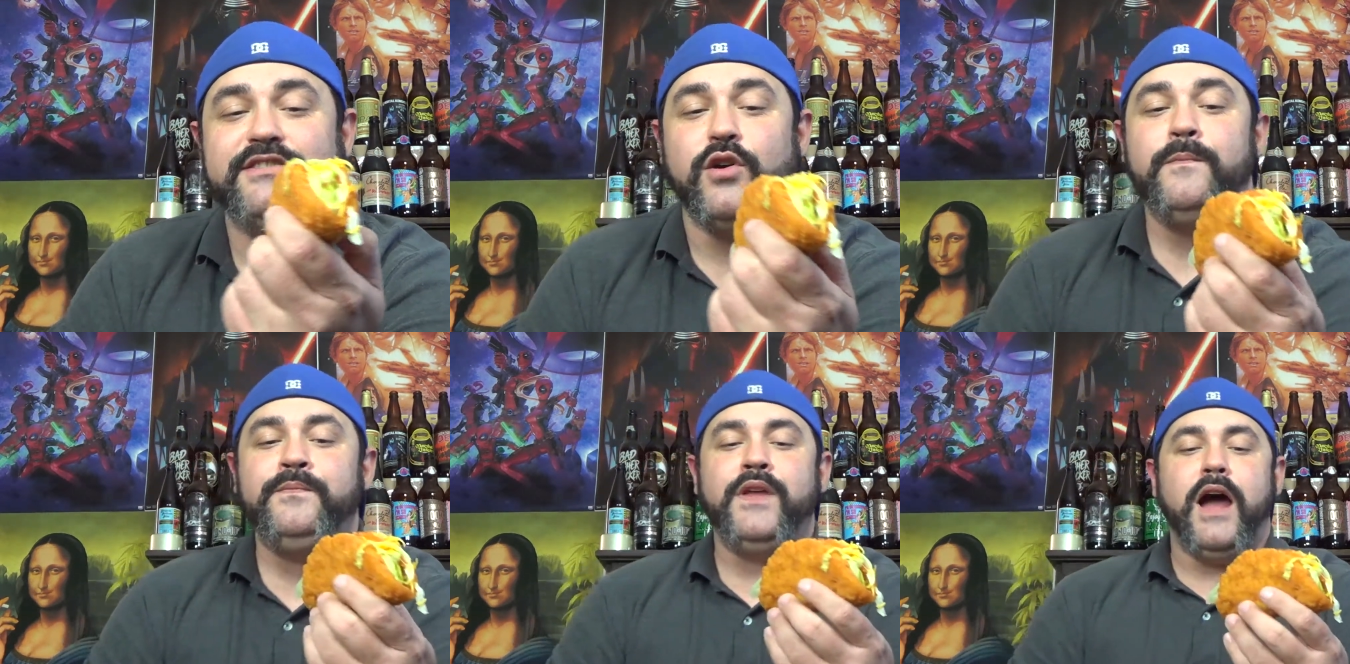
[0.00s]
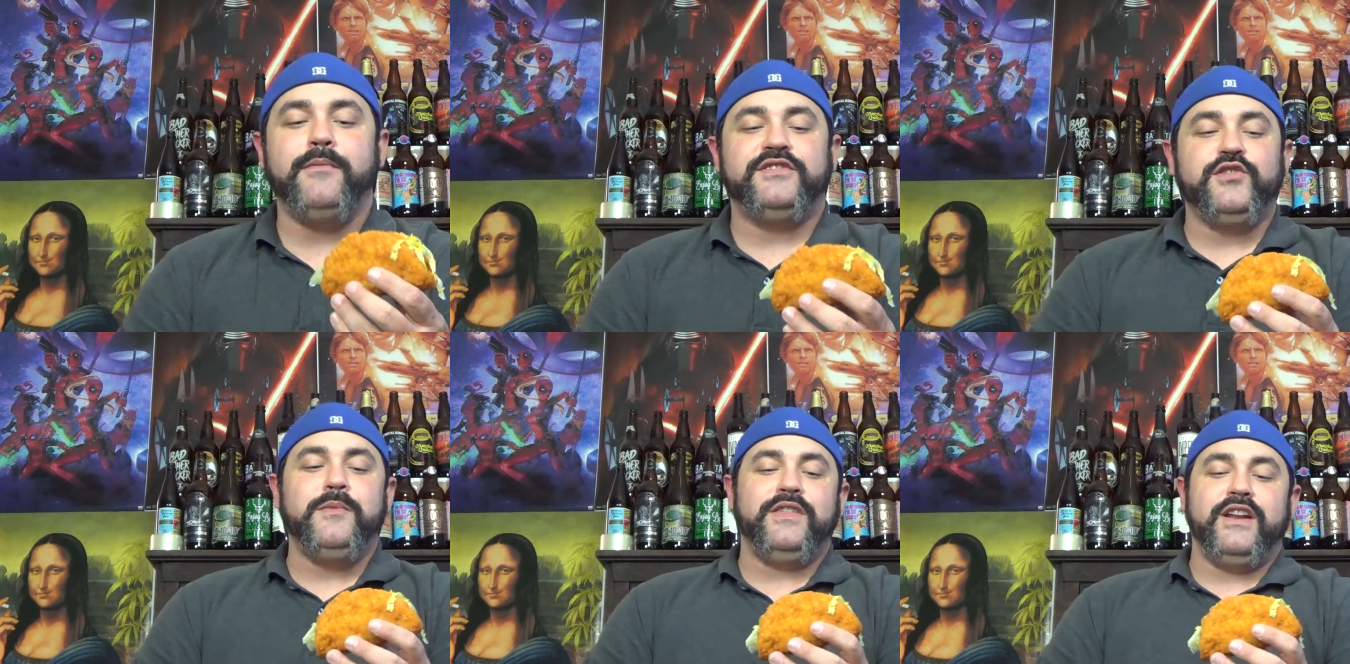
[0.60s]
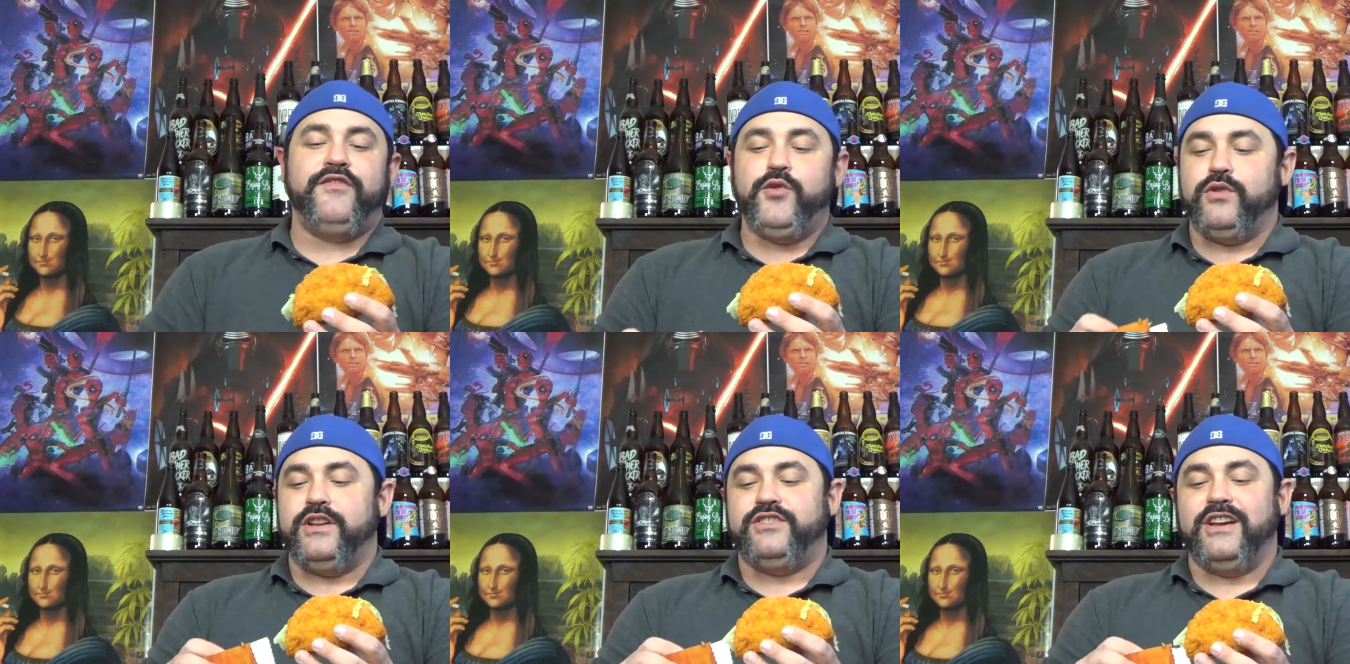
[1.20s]
Speaker 1: So I'm assuming that if you were
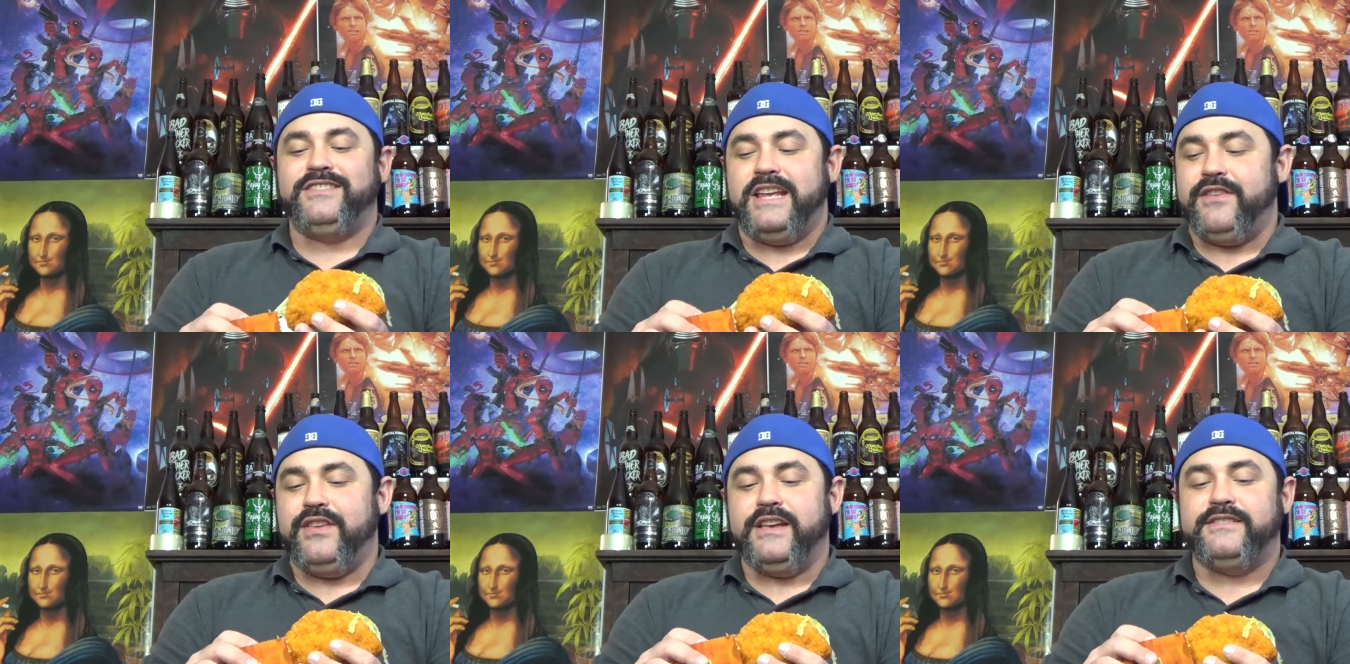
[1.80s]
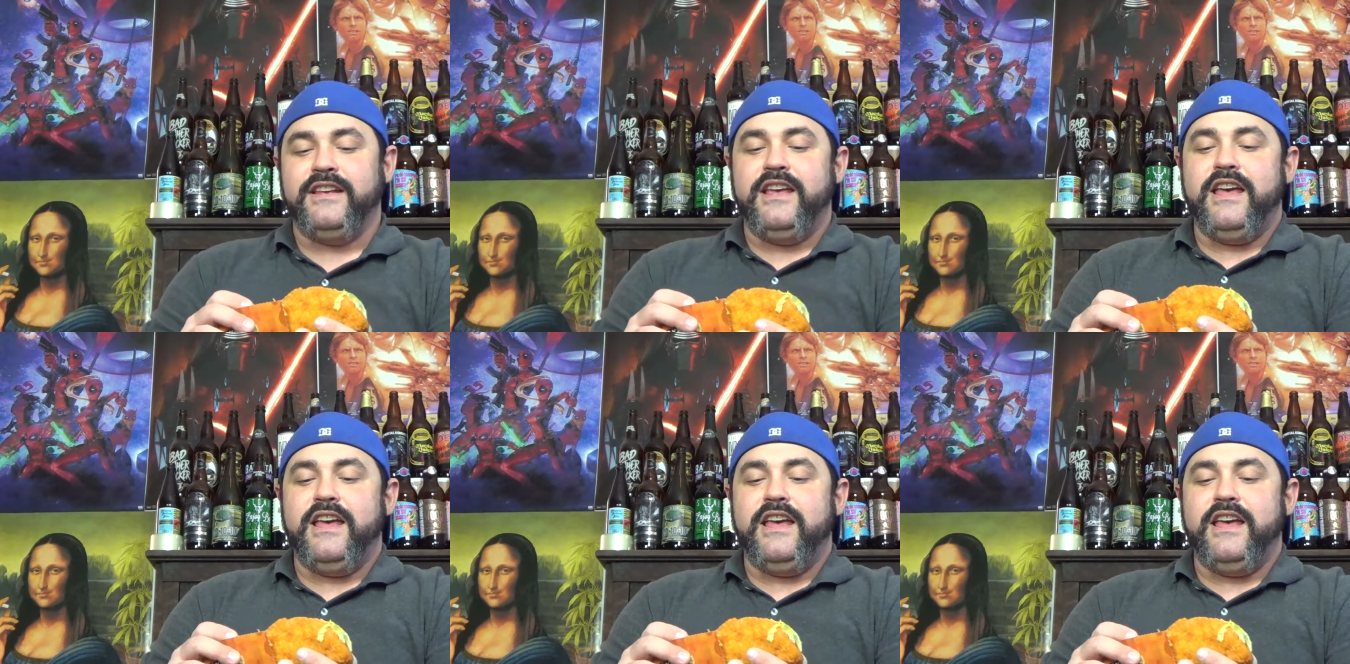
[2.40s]
to just get this